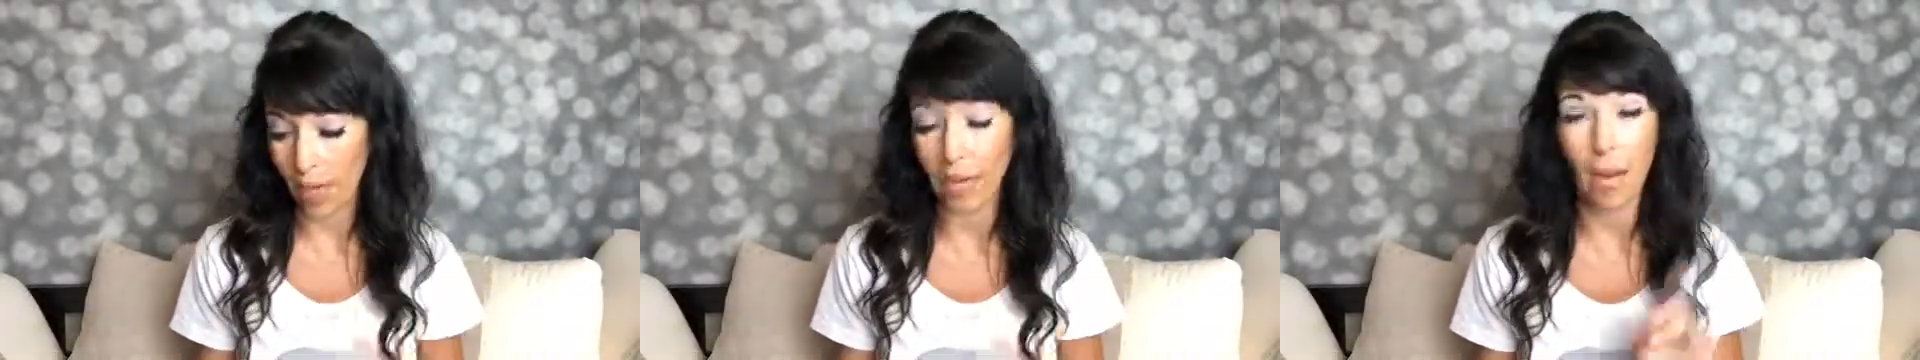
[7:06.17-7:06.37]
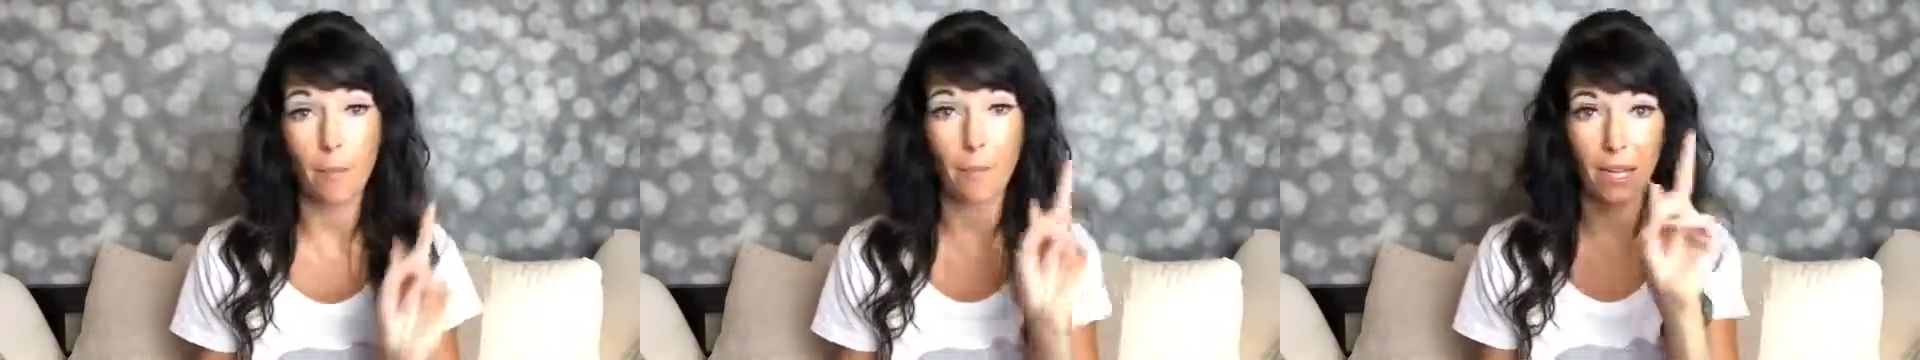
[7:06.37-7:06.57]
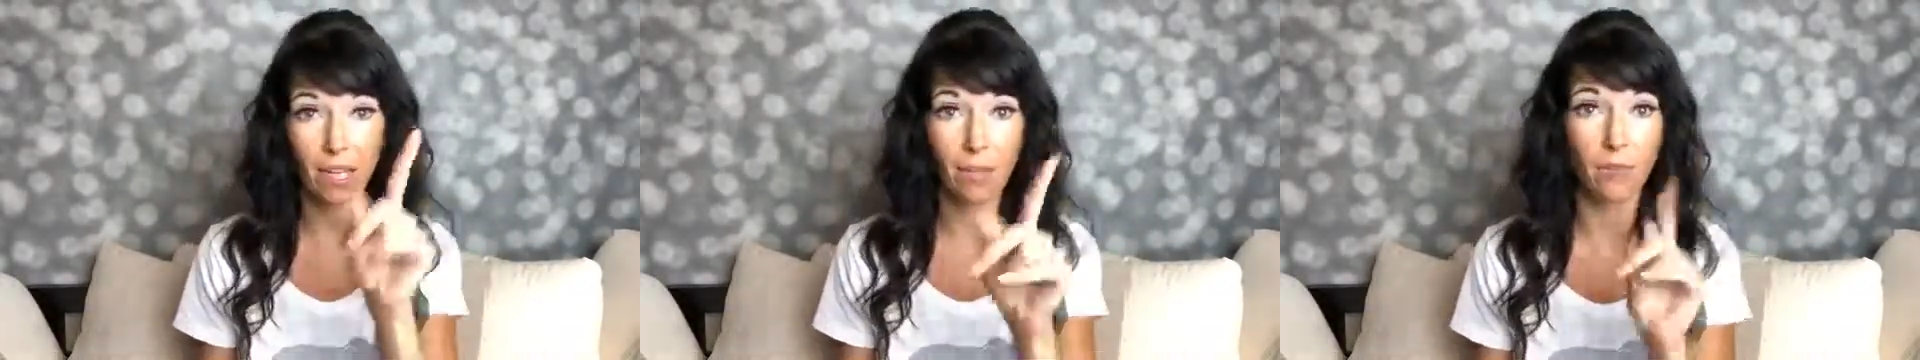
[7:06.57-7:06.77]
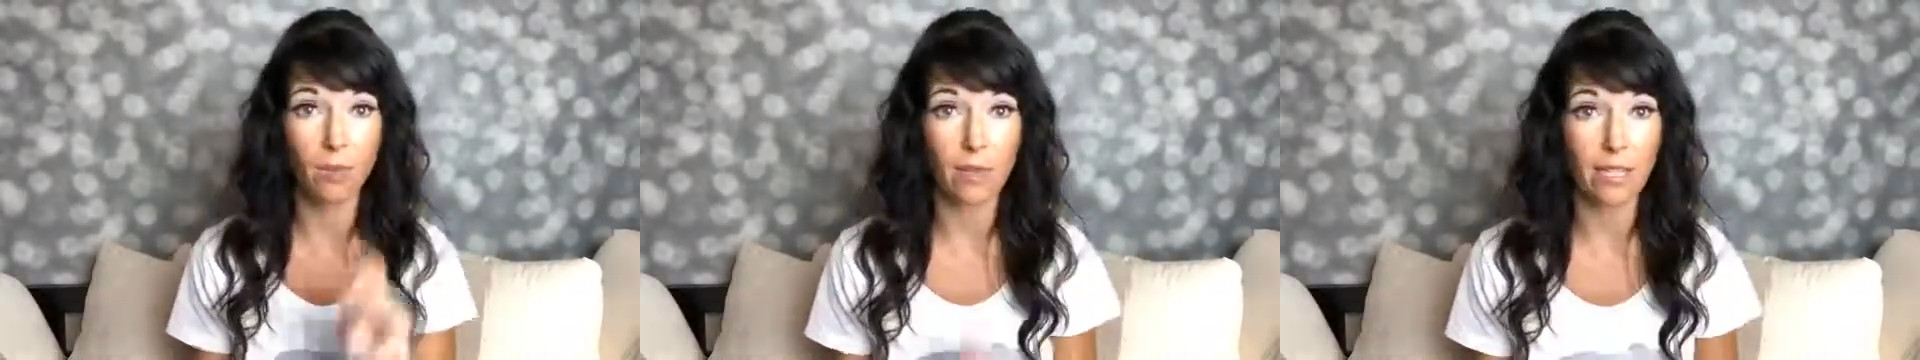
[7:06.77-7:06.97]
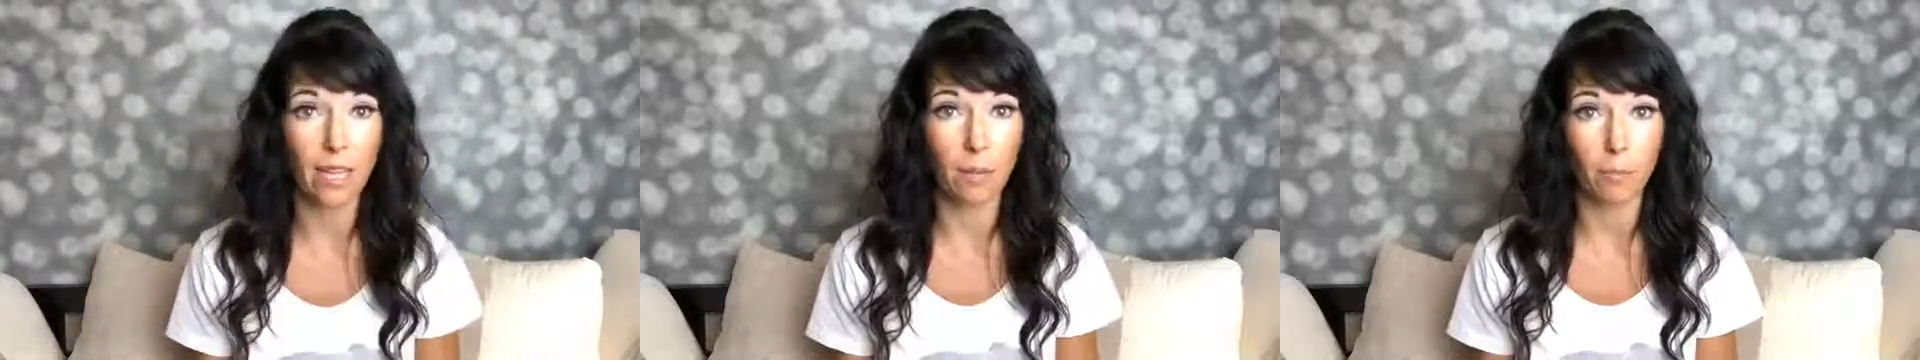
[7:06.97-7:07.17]
And I'm going to give you
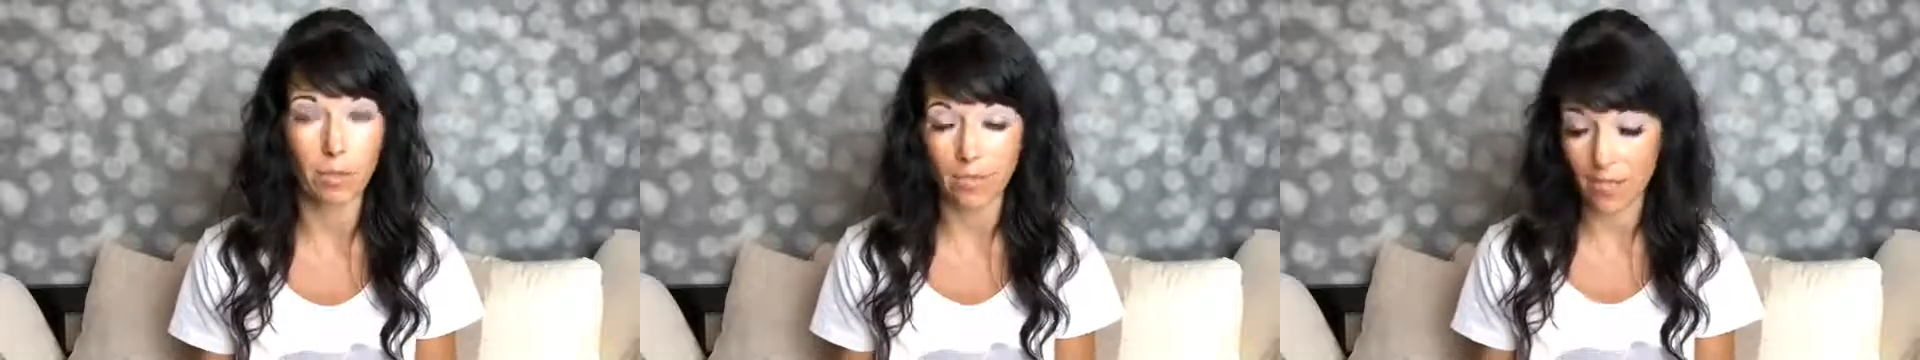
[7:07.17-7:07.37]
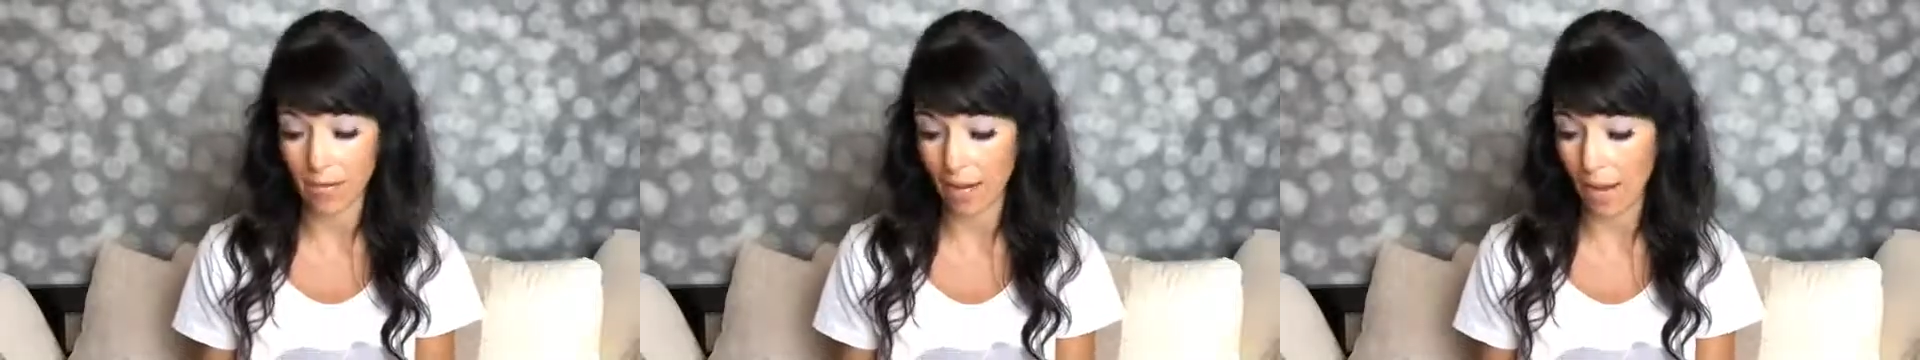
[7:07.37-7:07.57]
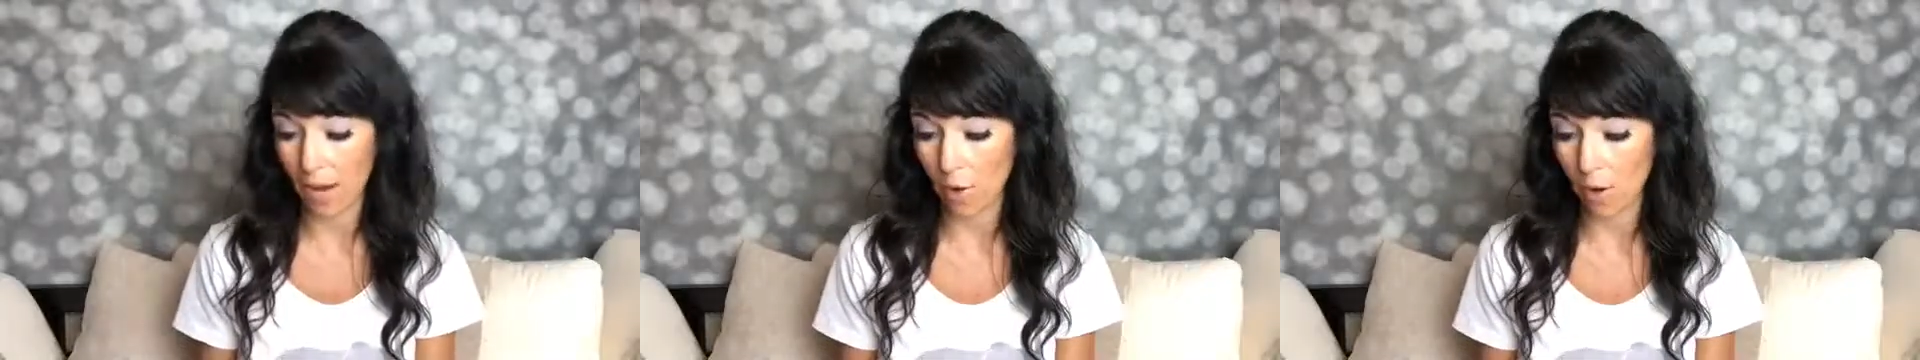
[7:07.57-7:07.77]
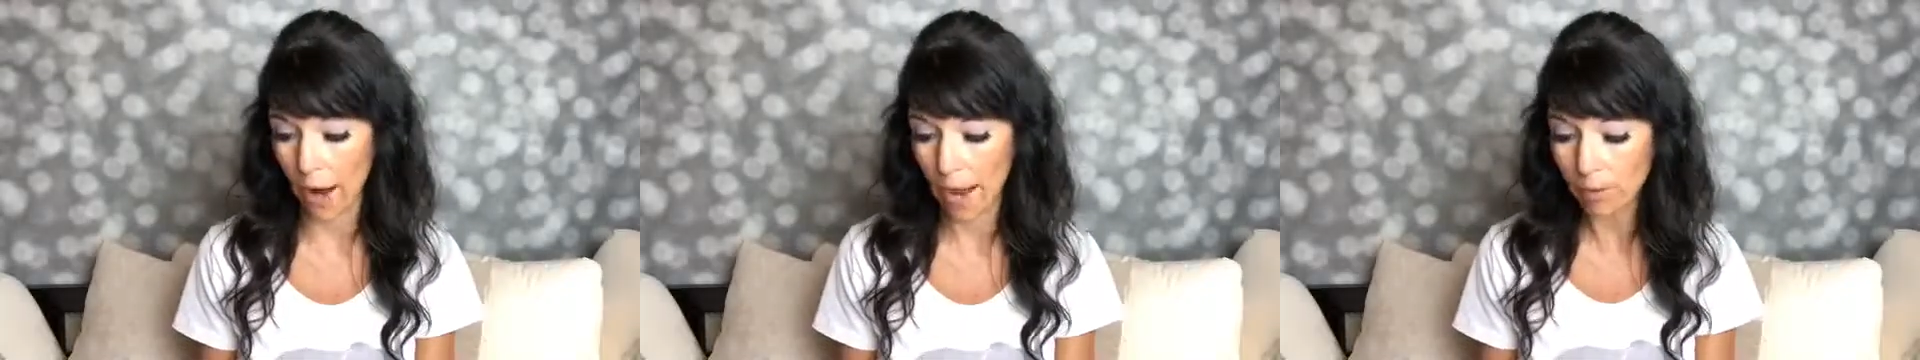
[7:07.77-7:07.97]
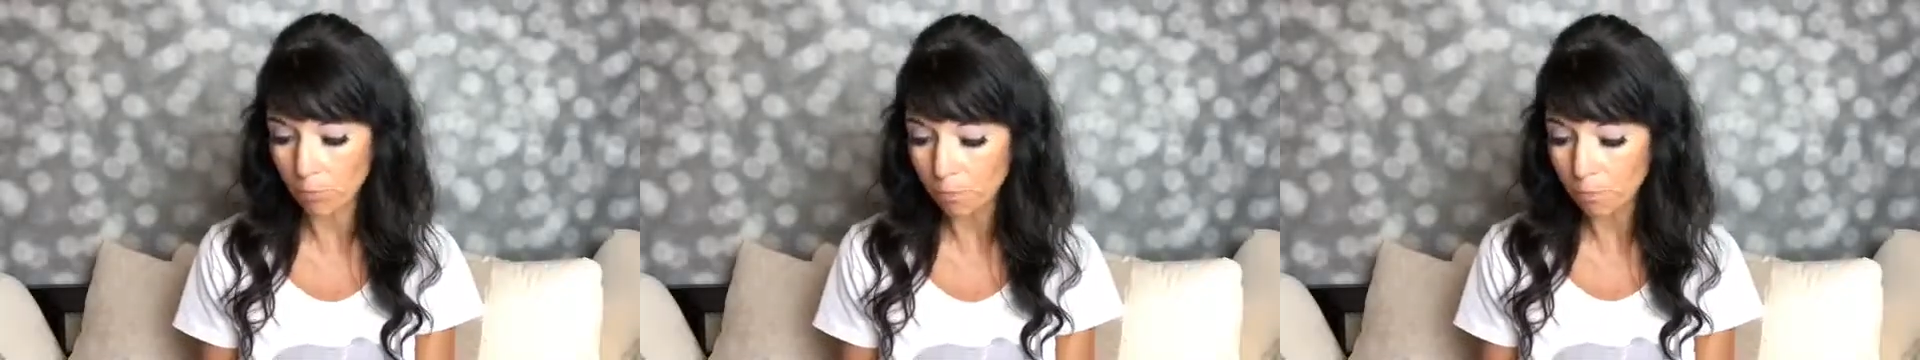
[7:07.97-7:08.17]
examples today,
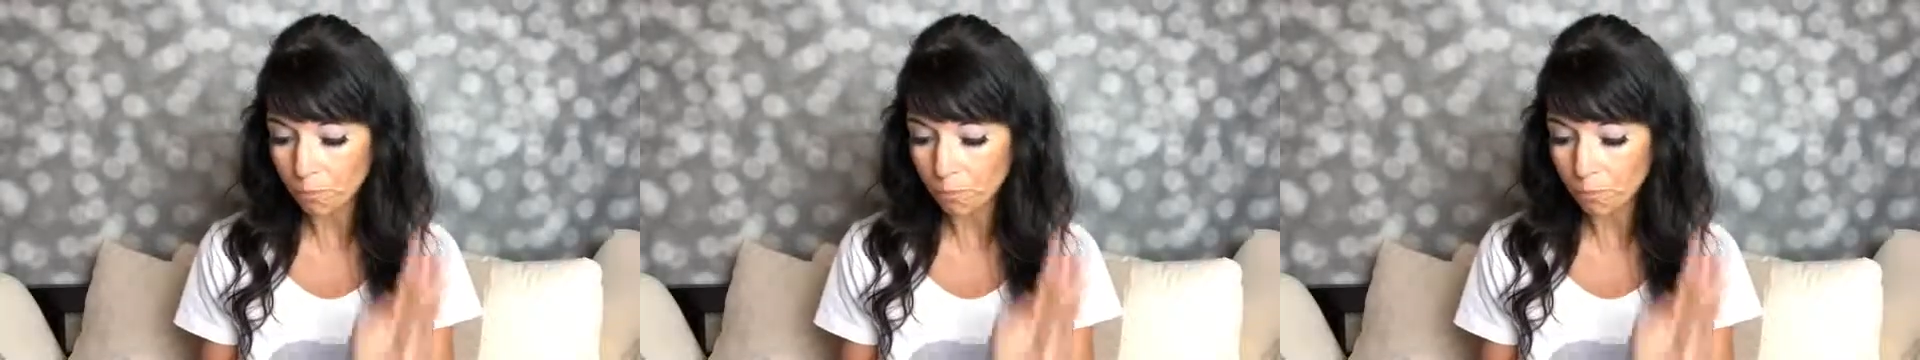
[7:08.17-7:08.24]
okay?